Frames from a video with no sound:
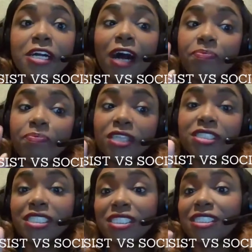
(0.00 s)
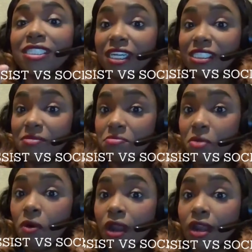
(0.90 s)
A narcissist does it
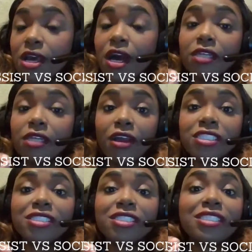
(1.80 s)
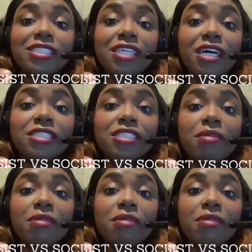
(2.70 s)
more. A narcissist does